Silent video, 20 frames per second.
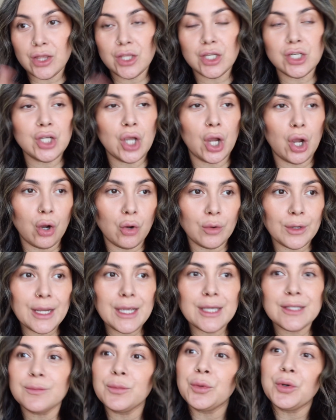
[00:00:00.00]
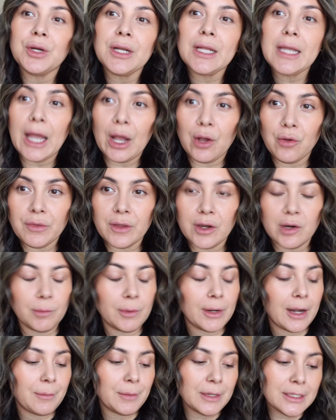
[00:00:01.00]
The tone is pretty out there,
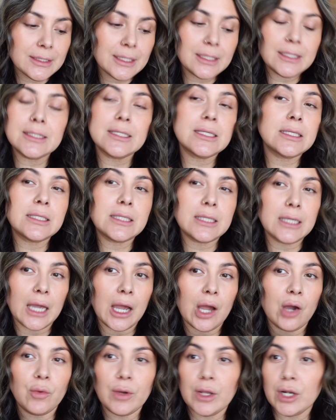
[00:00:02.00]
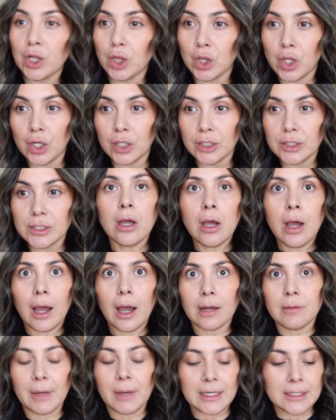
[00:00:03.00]
but I'm excited to see how it looks
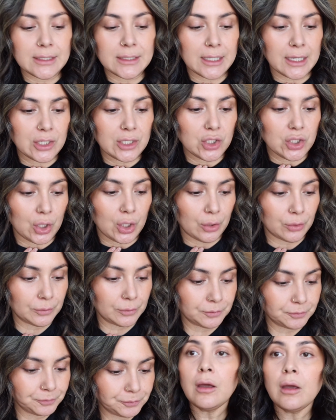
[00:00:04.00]
on my skin tone.